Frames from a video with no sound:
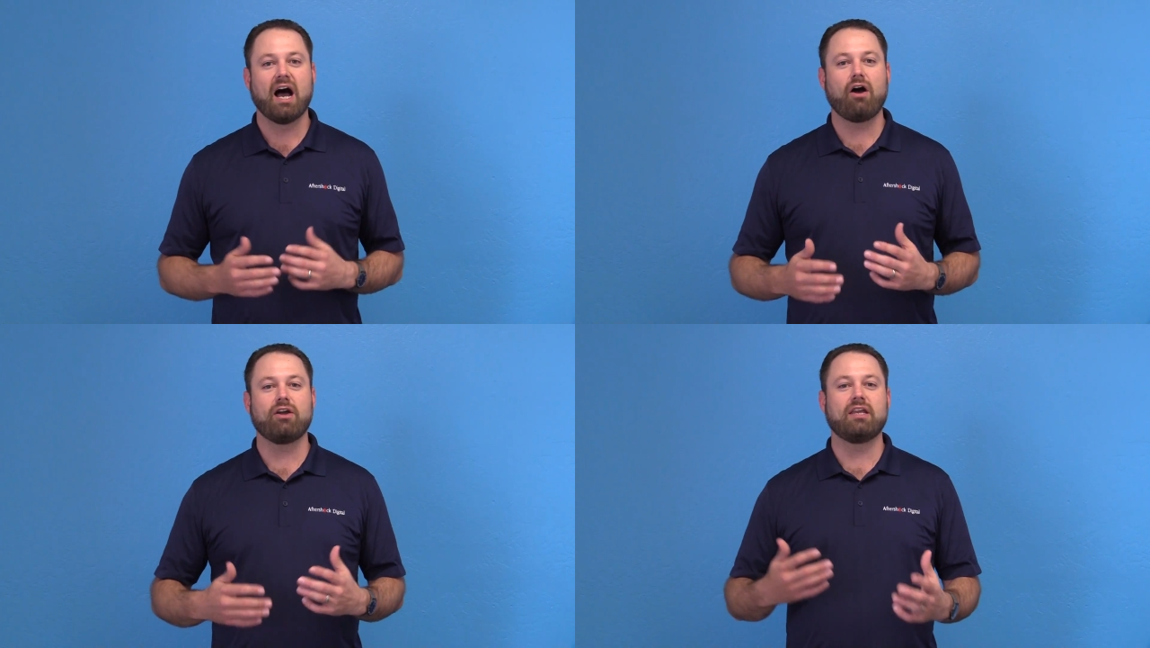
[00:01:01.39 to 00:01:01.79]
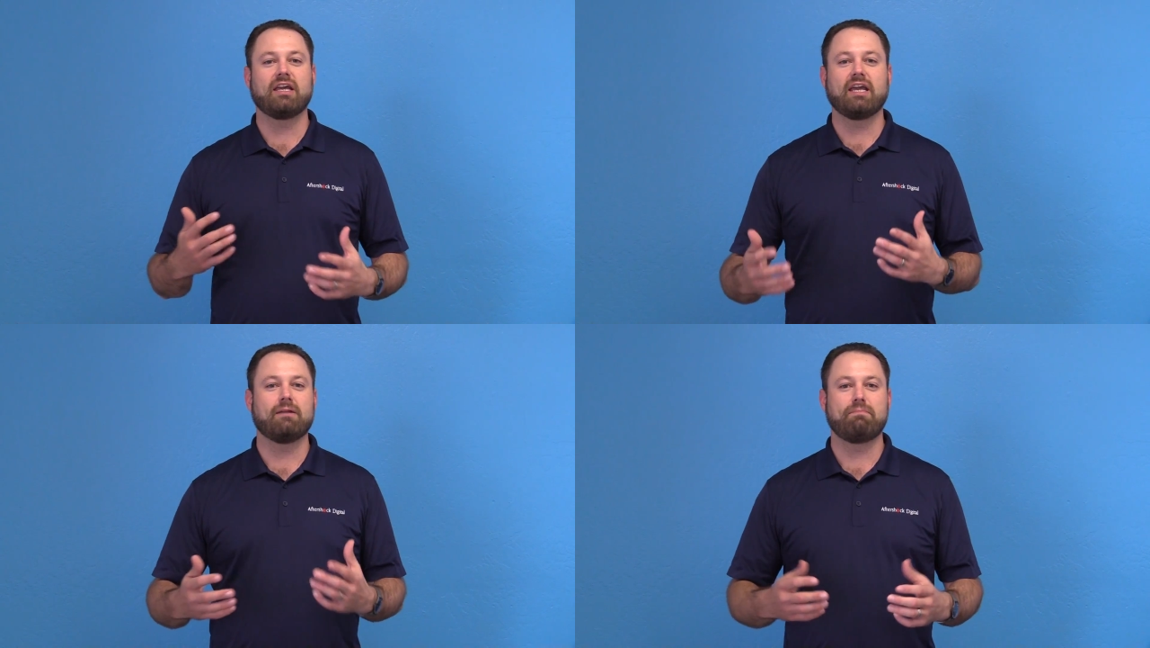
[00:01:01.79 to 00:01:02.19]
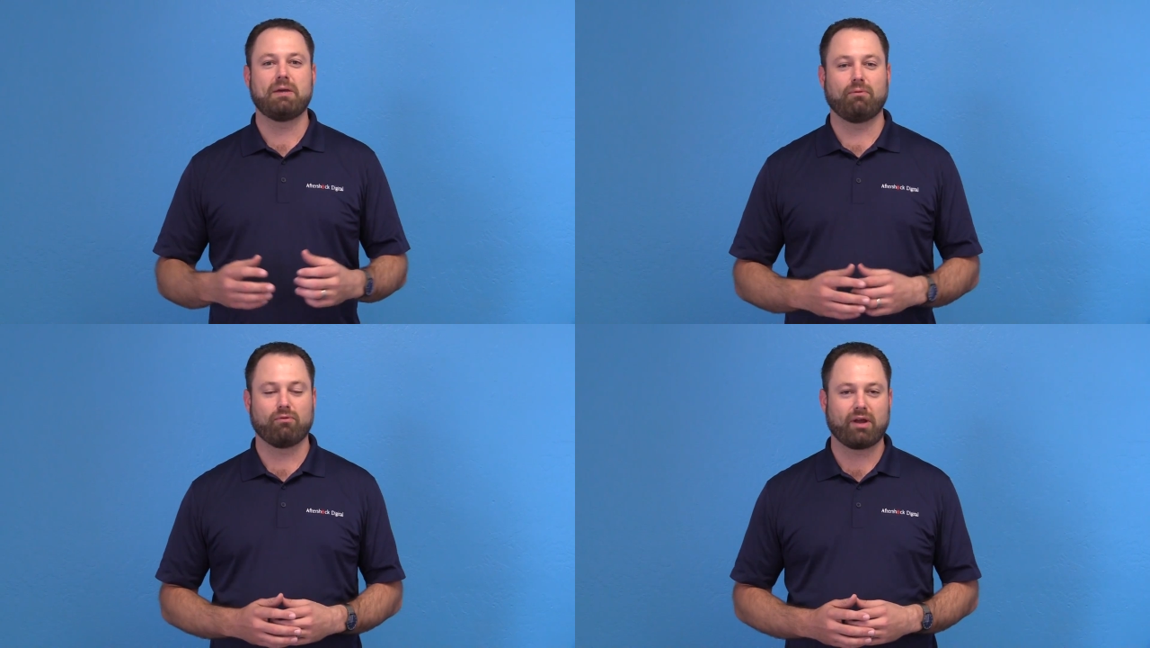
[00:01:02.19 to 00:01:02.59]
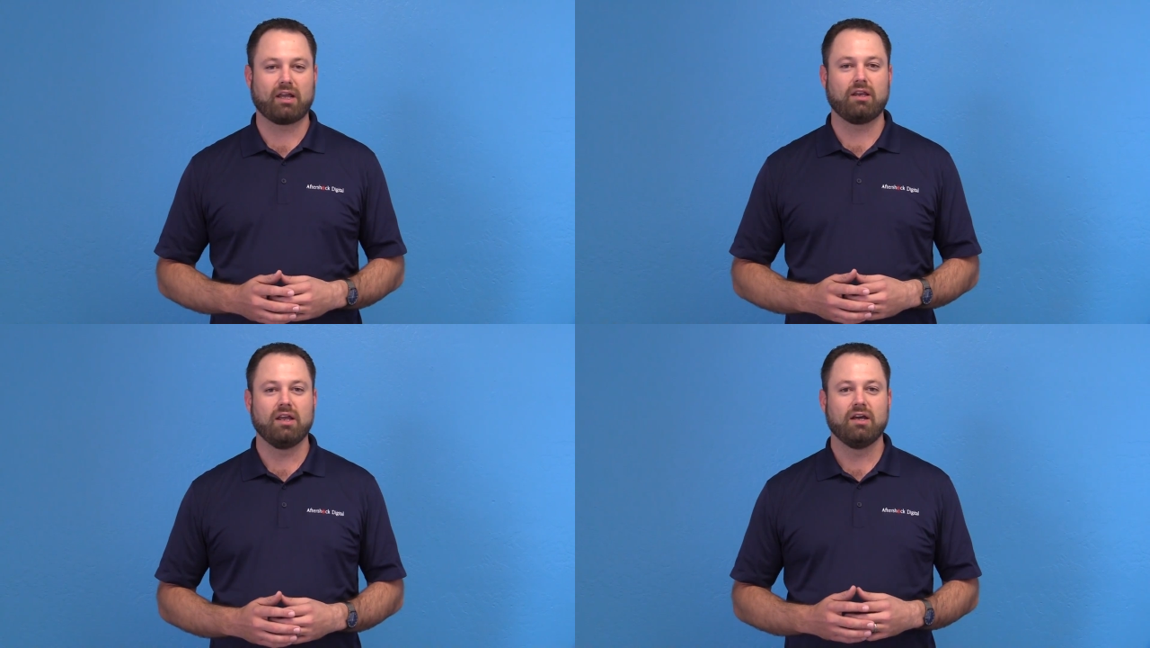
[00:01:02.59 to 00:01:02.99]
How can you get people
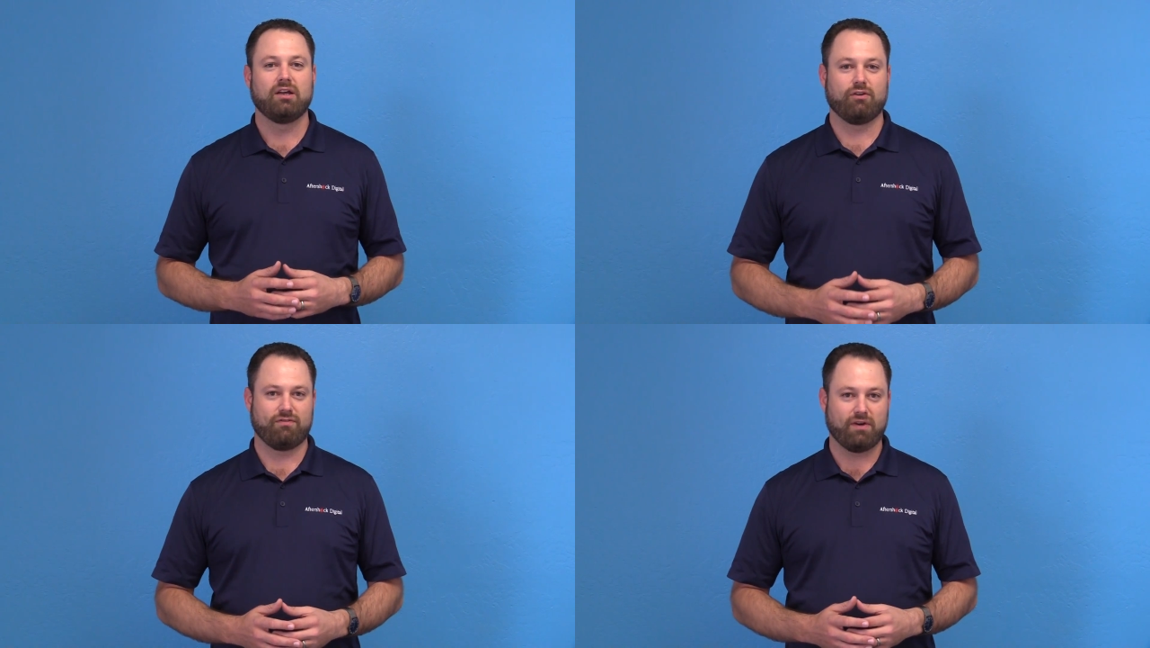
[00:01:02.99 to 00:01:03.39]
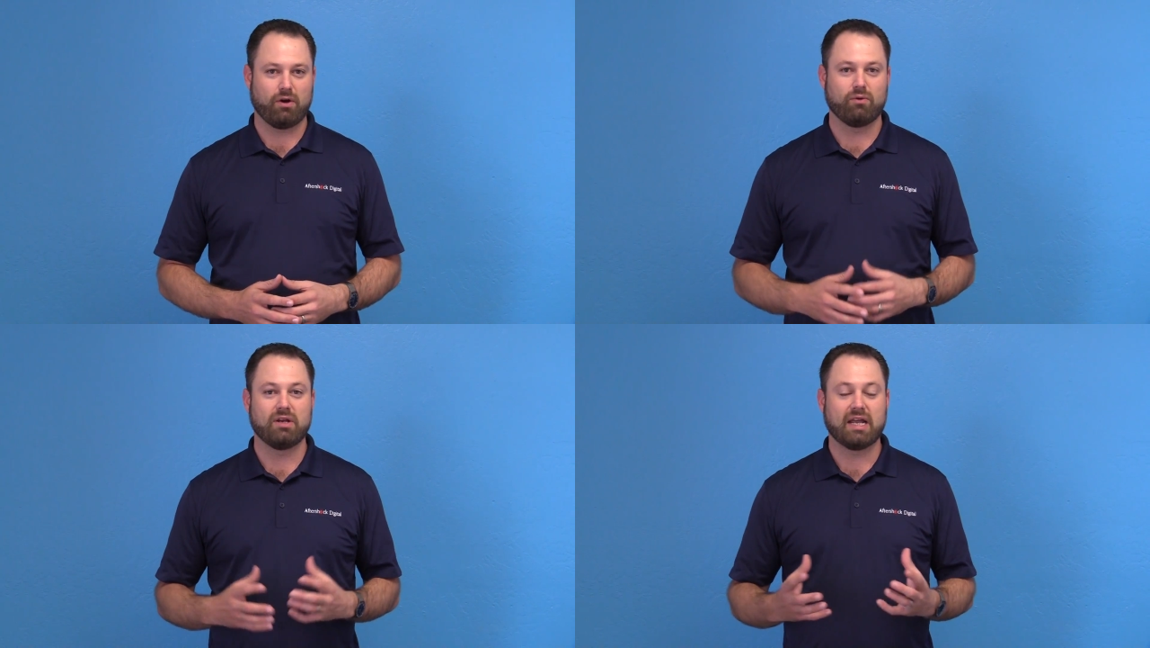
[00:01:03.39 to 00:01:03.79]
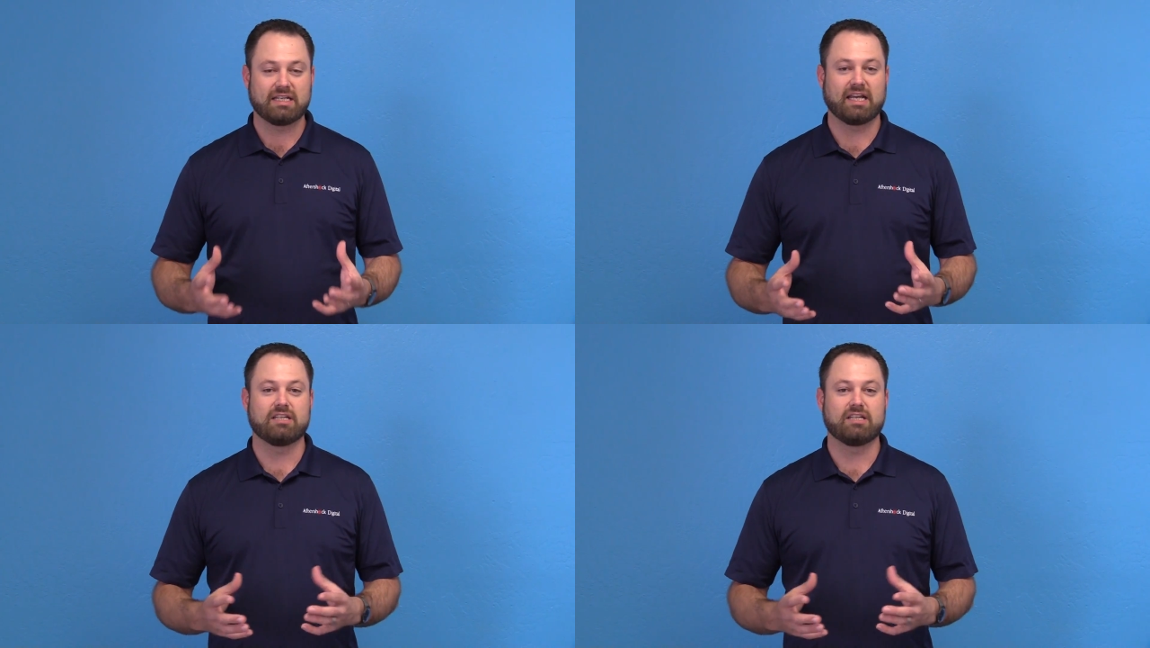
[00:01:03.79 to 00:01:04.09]
ringing your phone to